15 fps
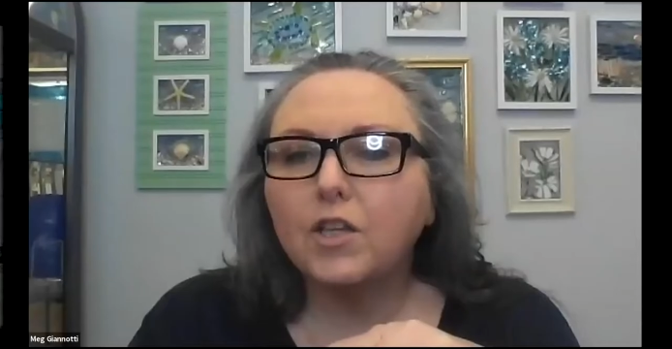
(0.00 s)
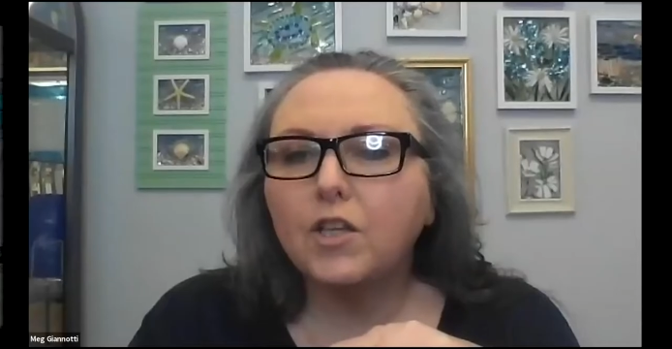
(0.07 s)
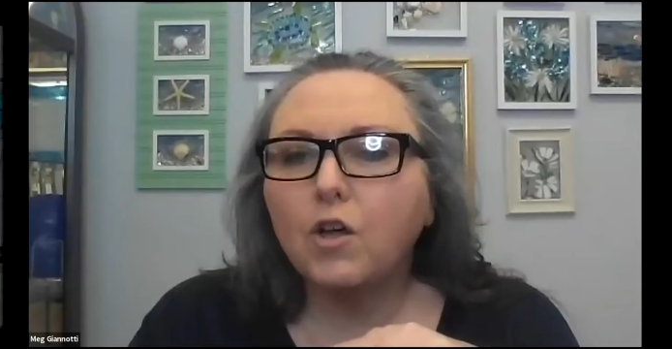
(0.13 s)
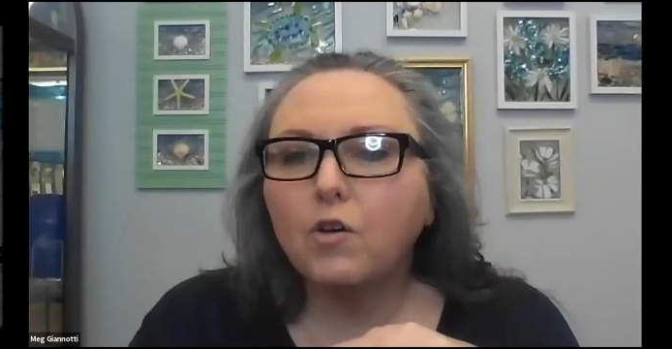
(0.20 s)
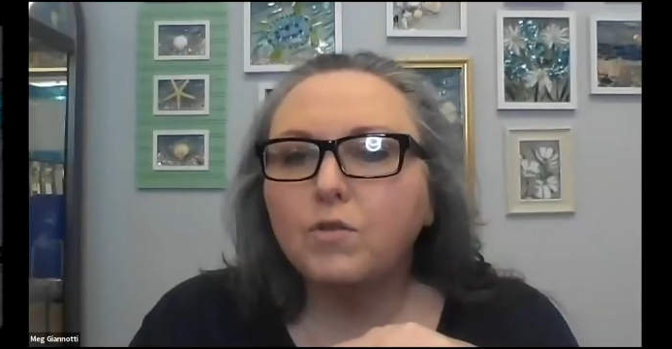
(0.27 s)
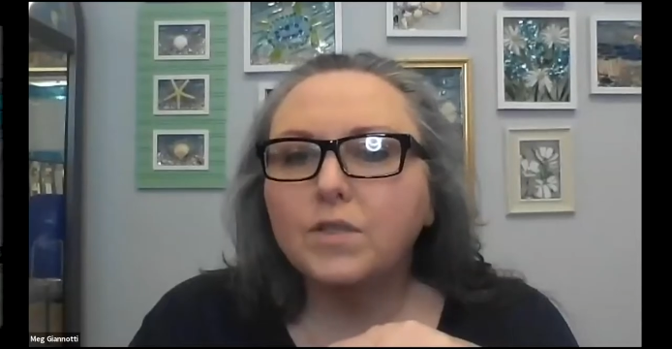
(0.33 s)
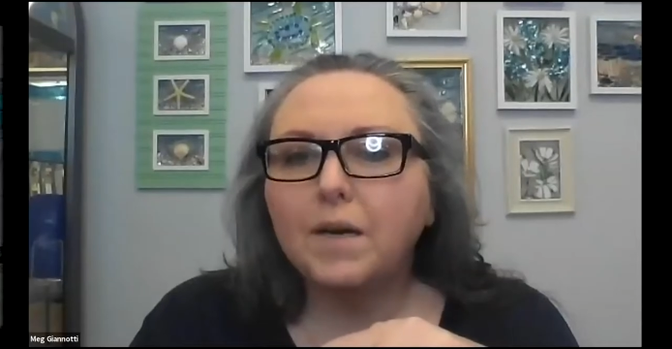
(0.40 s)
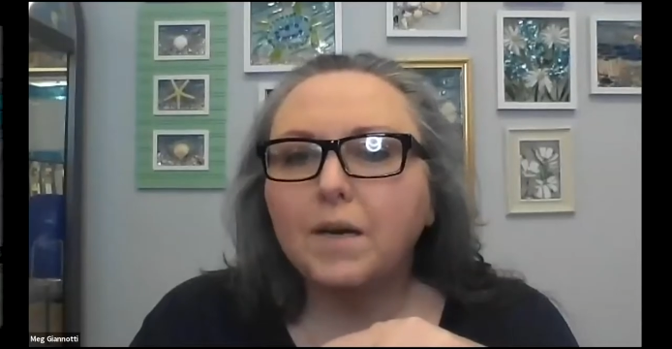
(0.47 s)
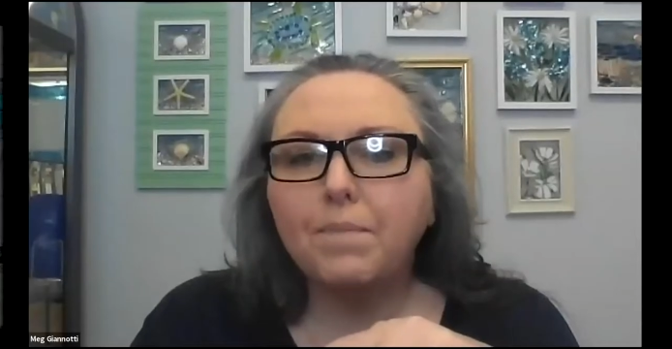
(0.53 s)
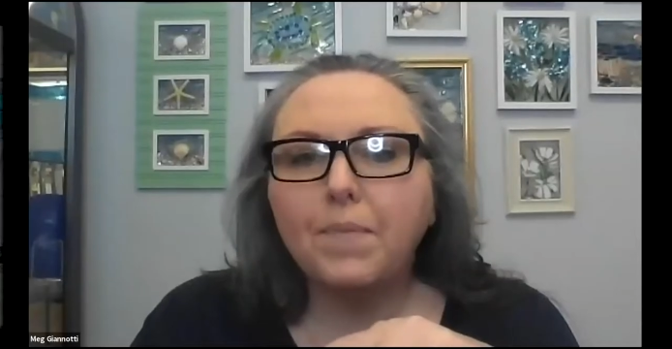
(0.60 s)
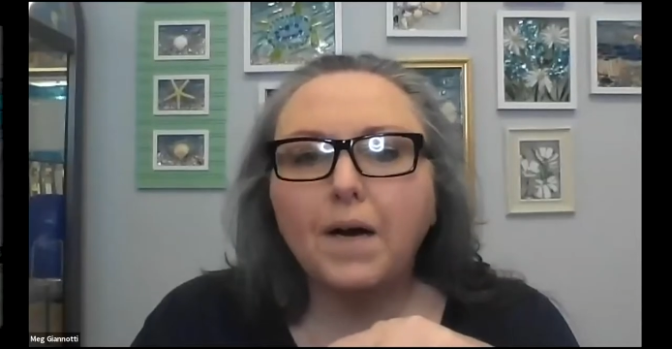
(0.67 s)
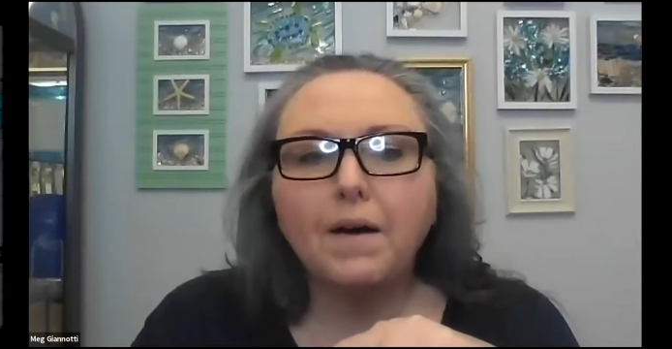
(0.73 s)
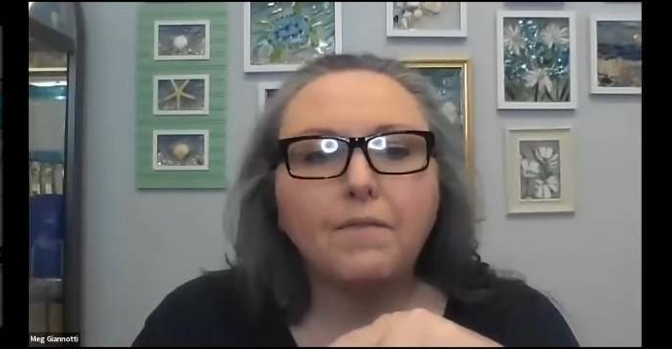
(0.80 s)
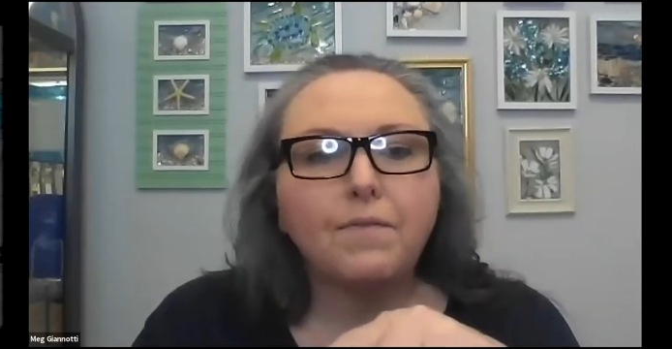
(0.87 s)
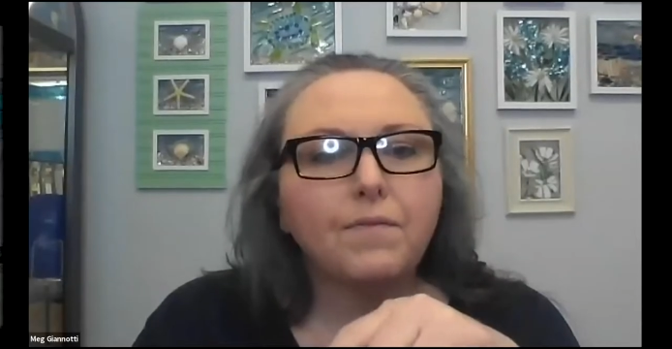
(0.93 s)
close-up
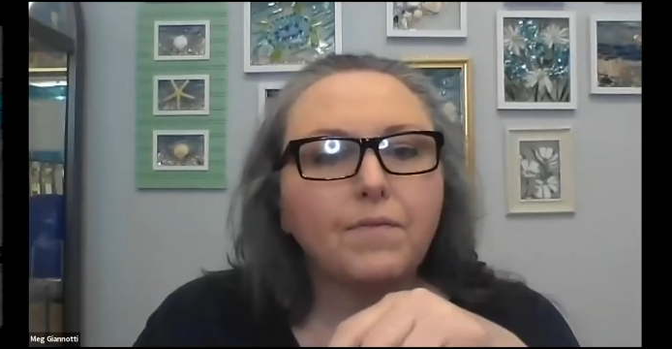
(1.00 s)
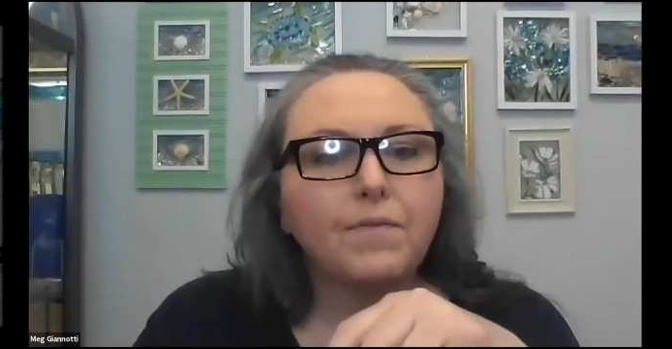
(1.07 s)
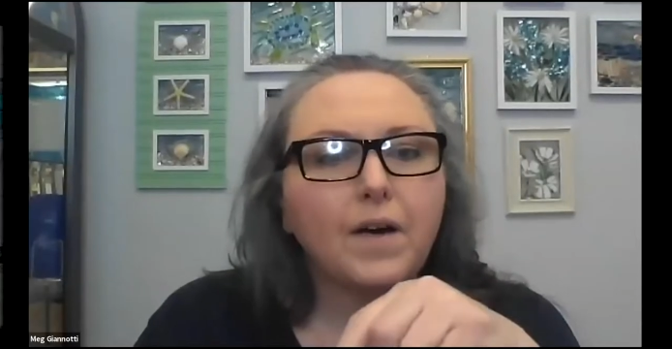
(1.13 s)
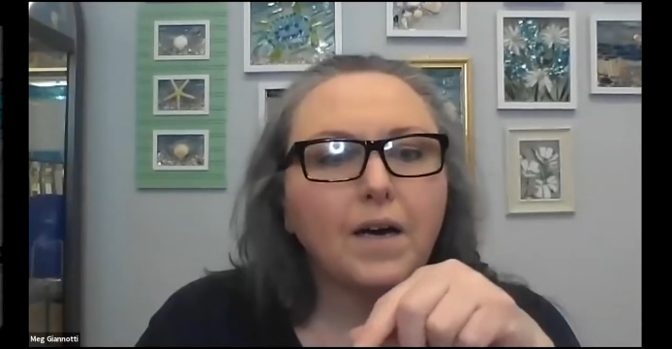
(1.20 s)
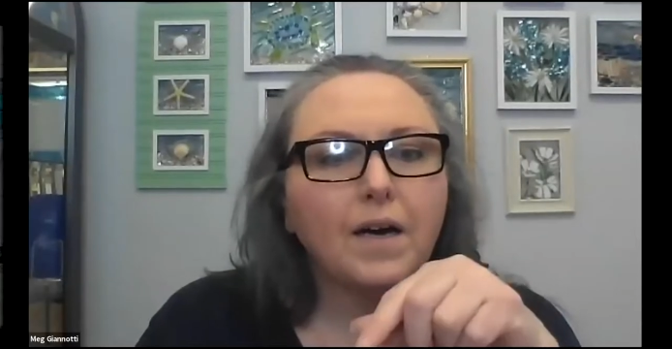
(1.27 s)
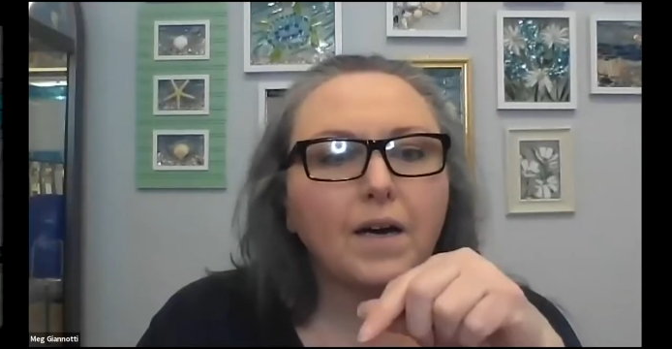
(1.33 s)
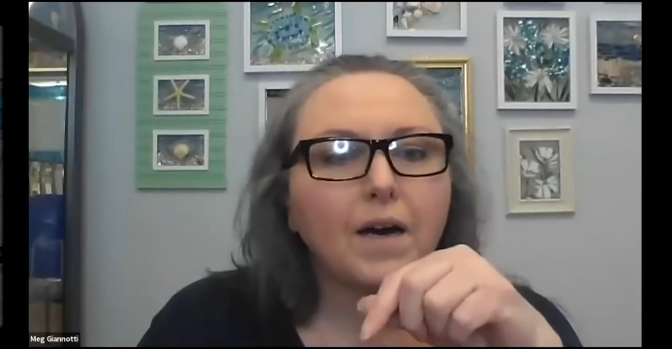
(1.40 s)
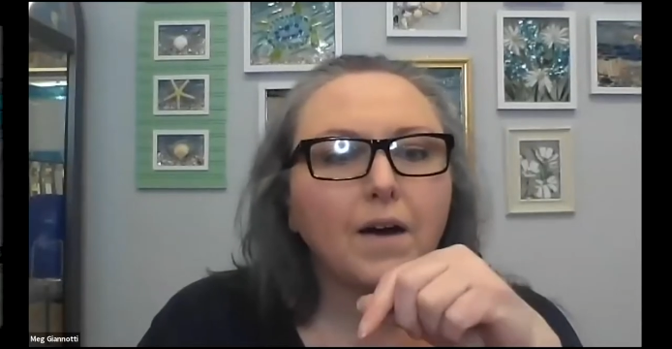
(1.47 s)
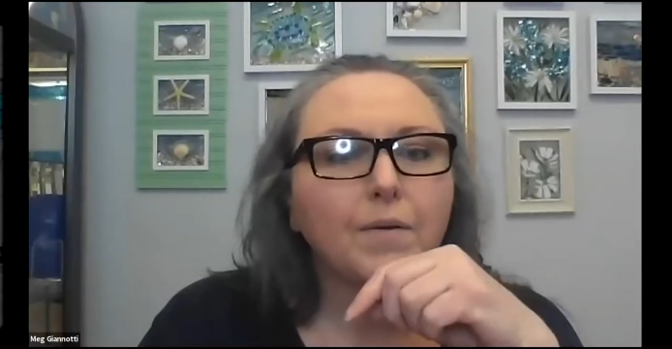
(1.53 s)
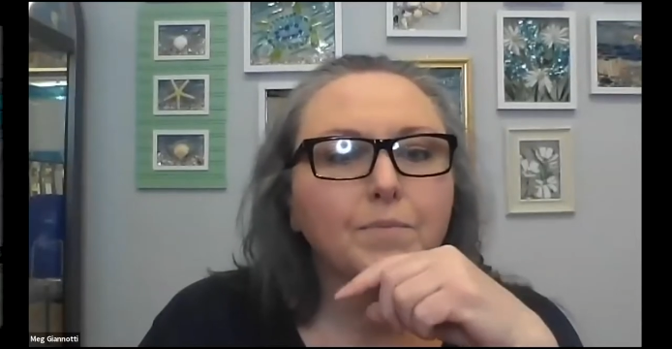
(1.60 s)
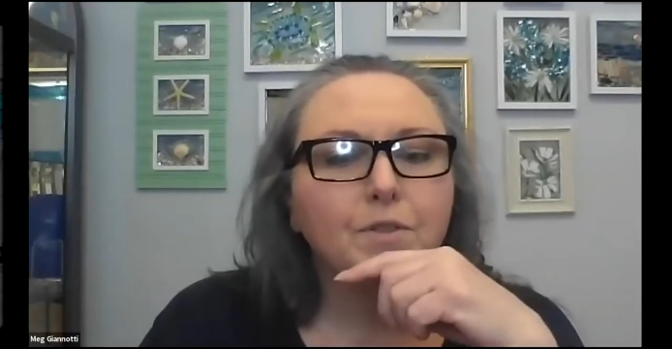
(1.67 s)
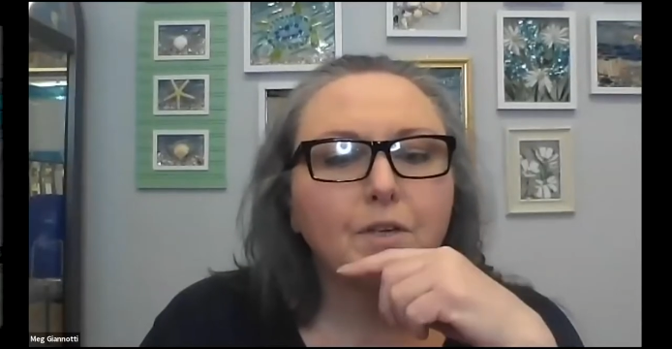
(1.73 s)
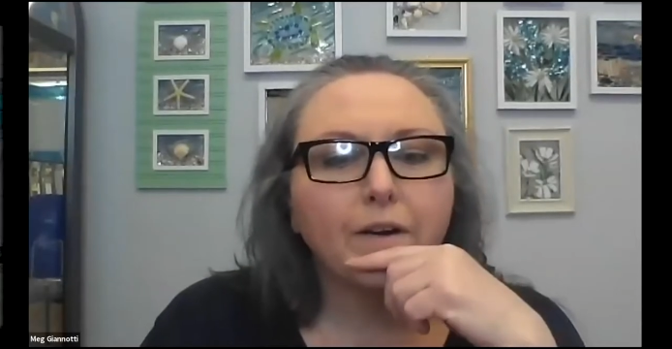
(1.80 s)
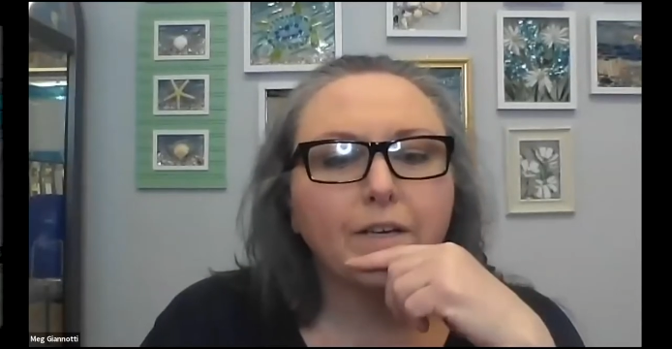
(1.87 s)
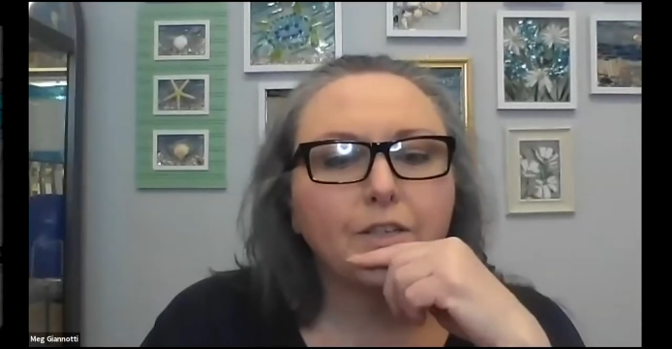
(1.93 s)
of,
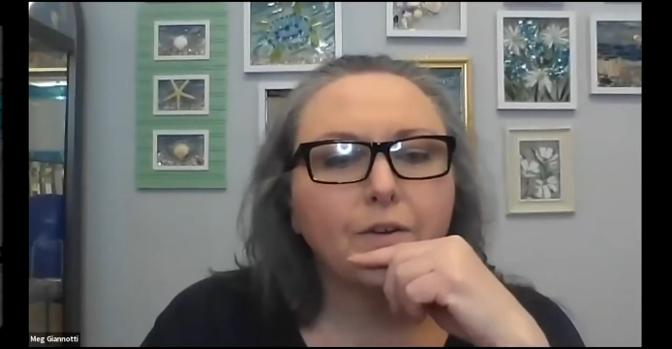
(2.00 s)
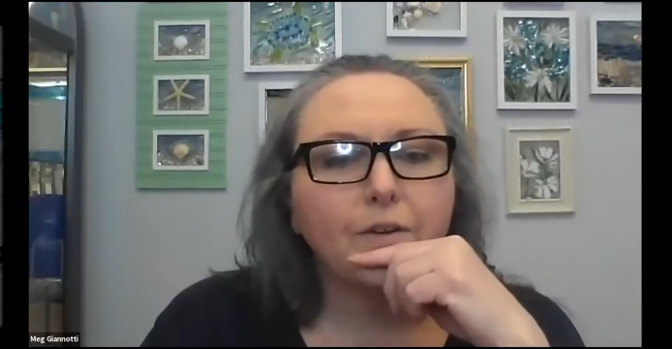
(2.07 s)
do